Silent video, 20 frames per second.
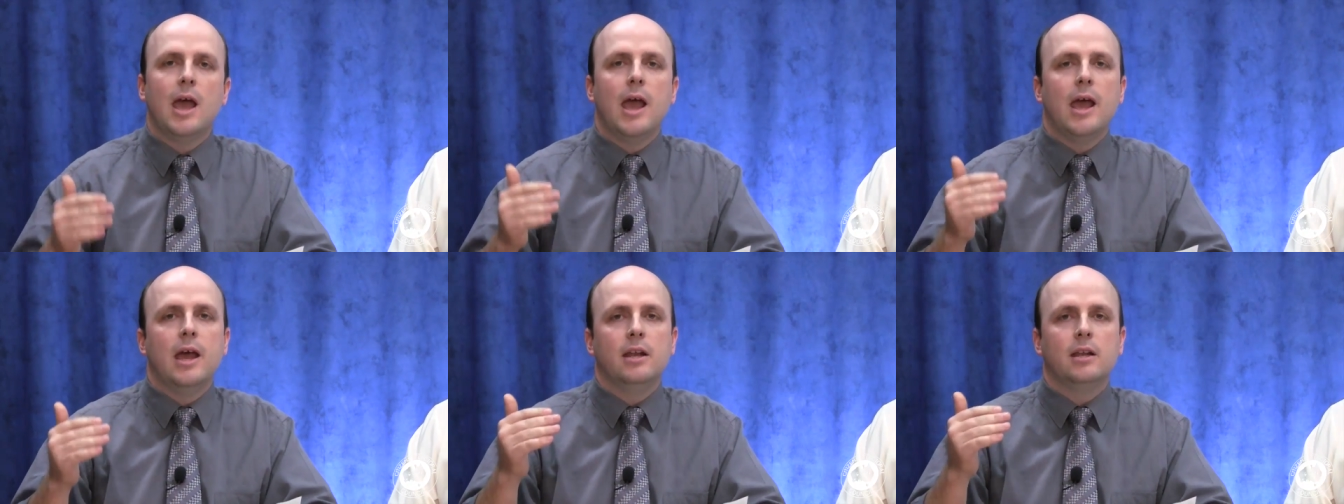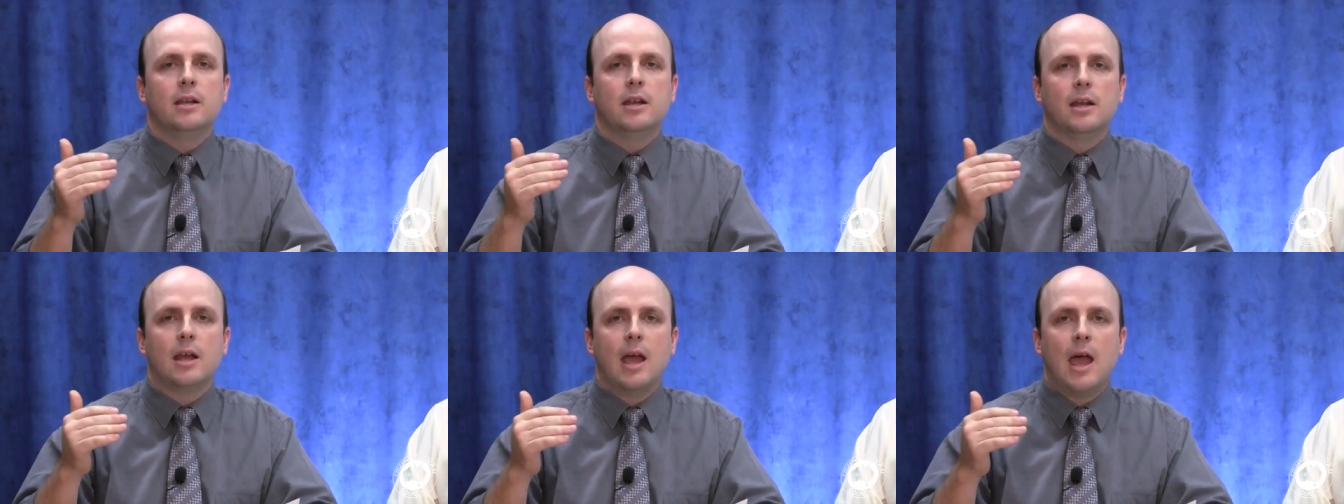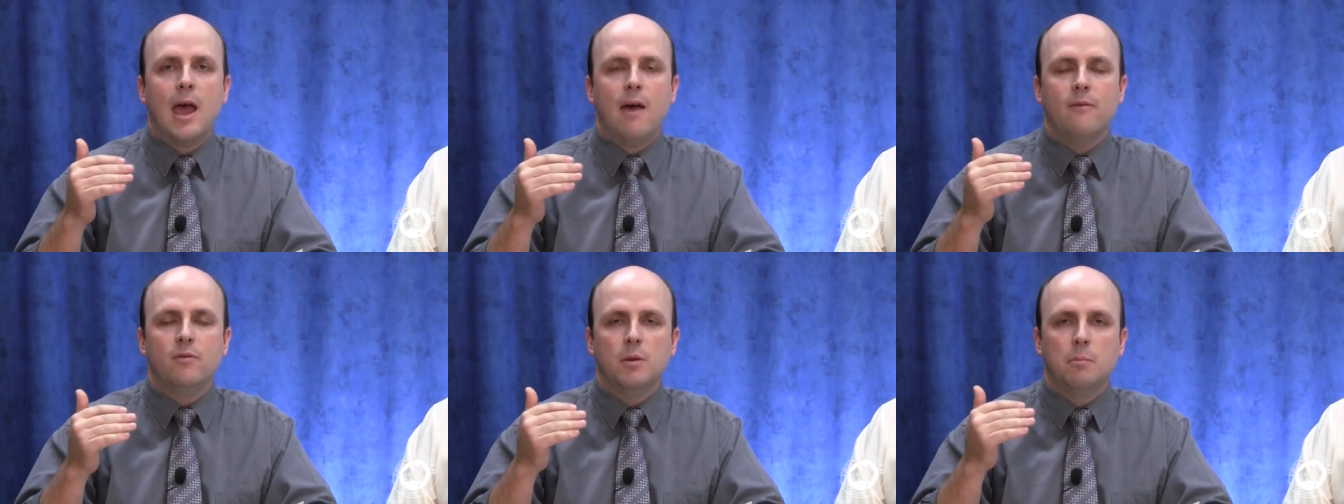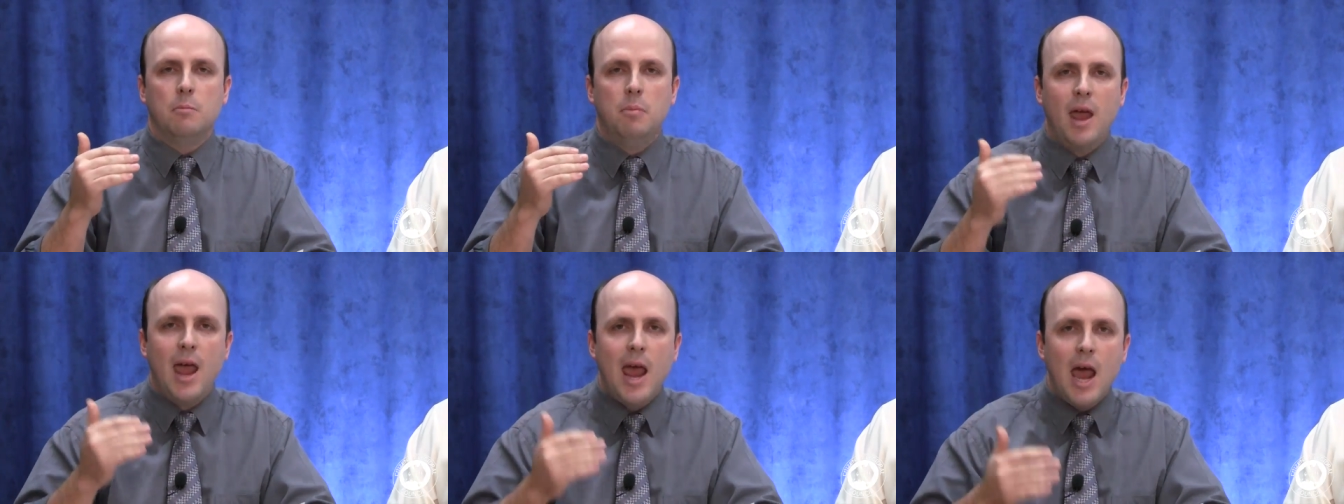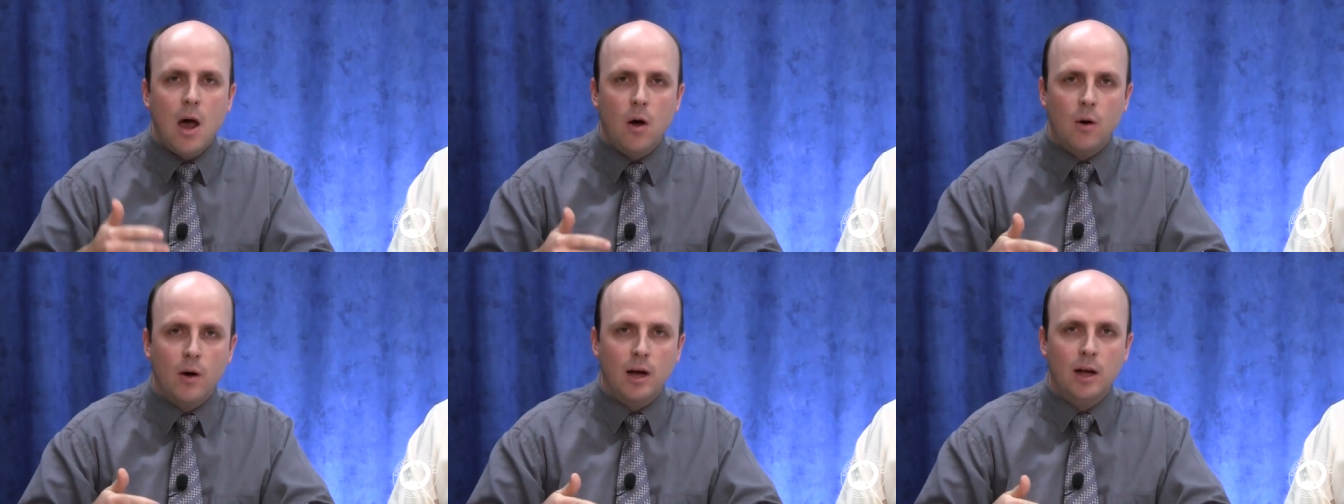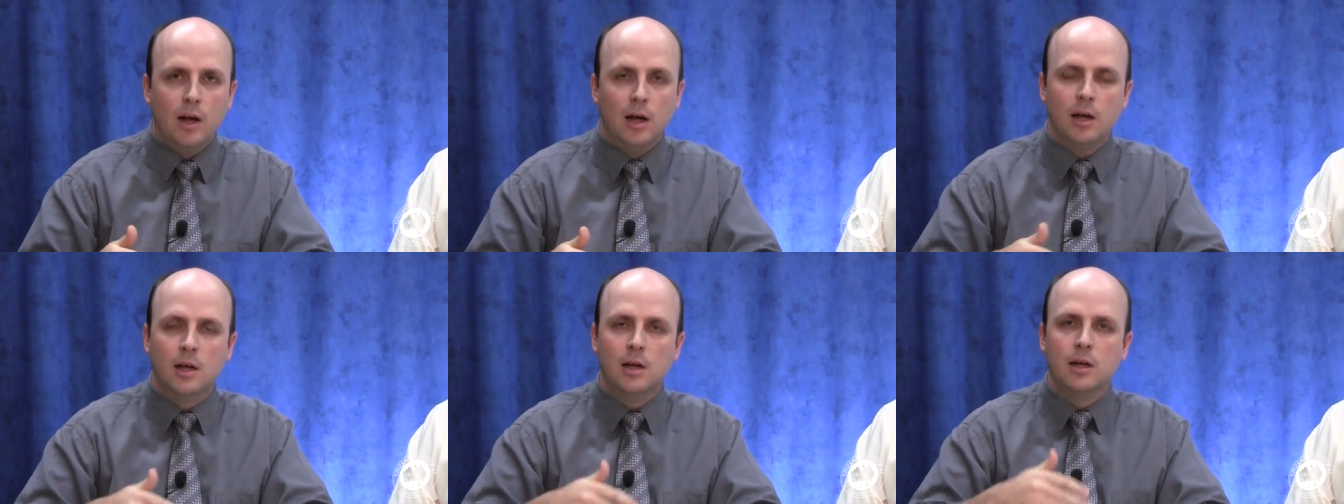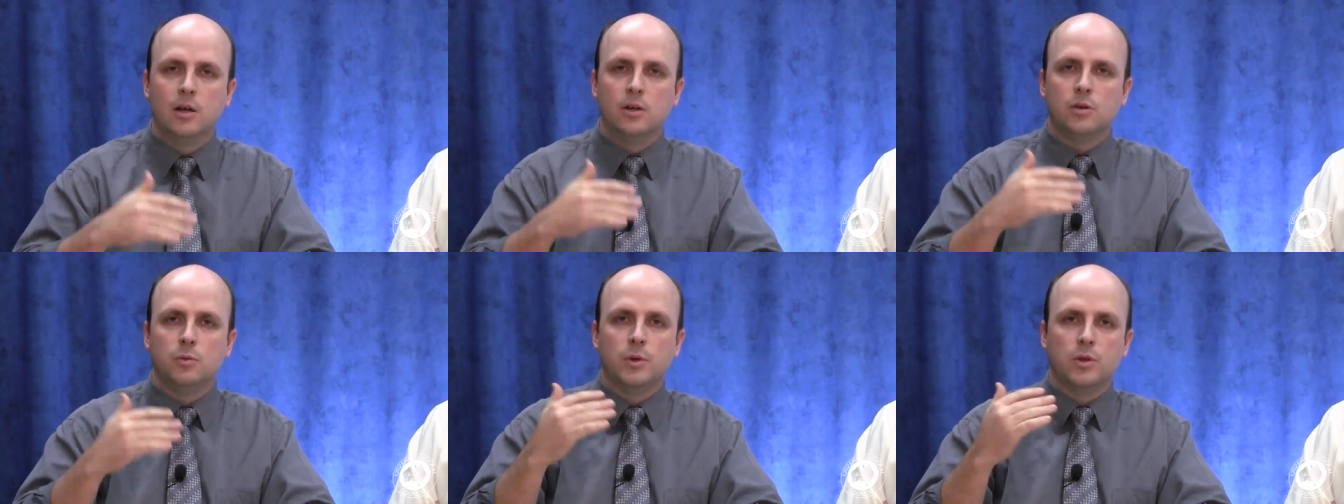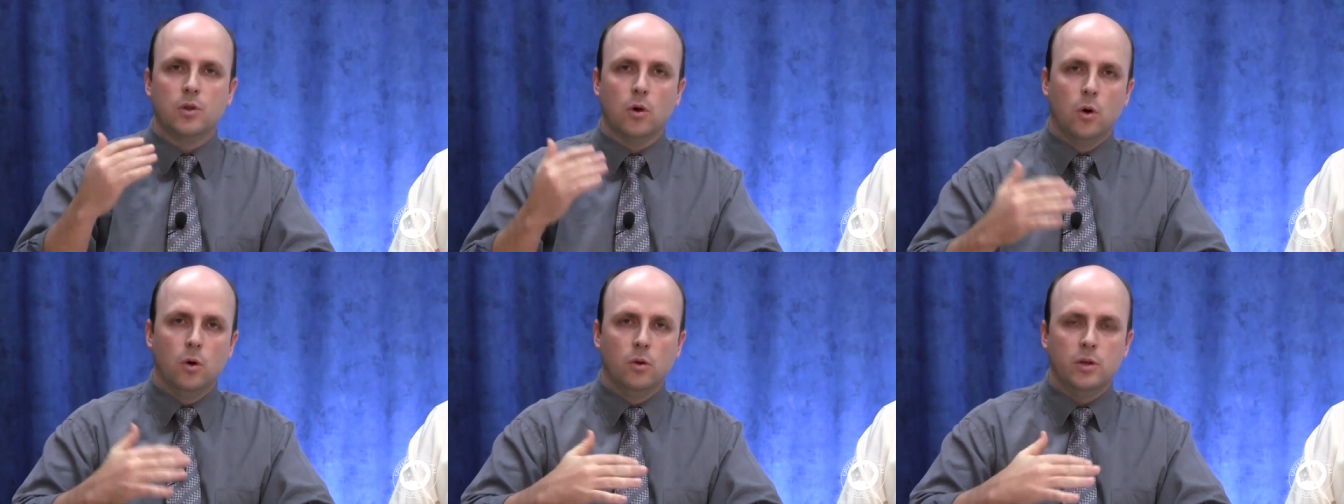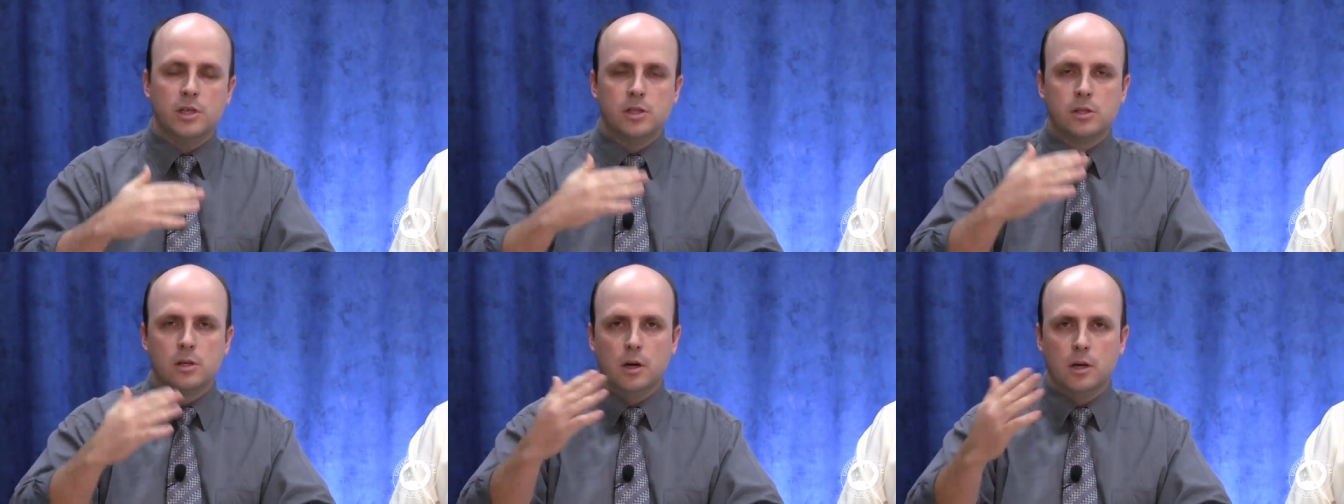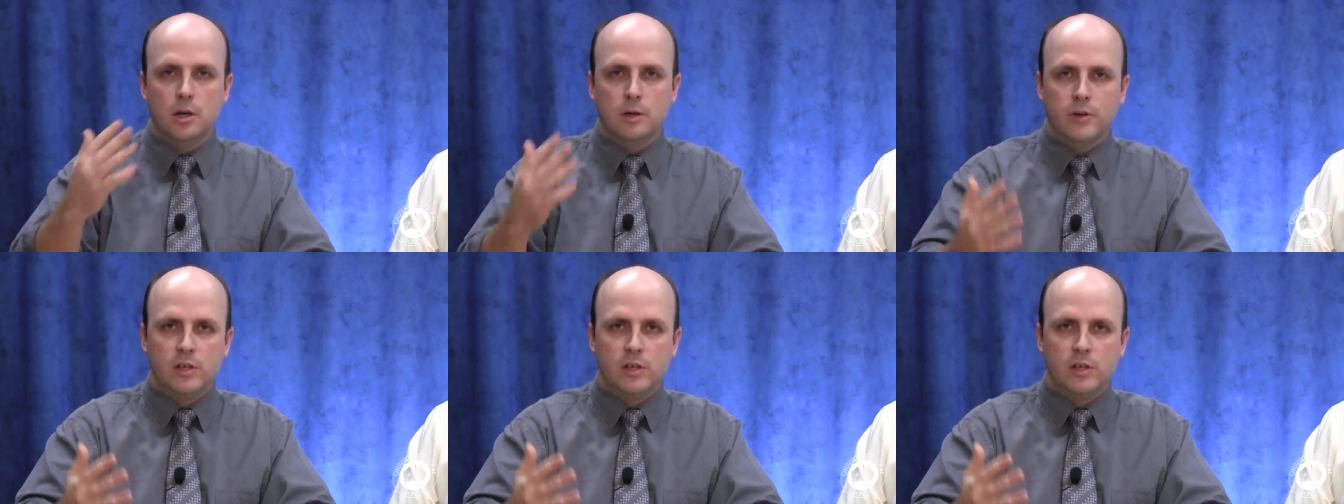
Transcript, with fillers: and have the power with all these kind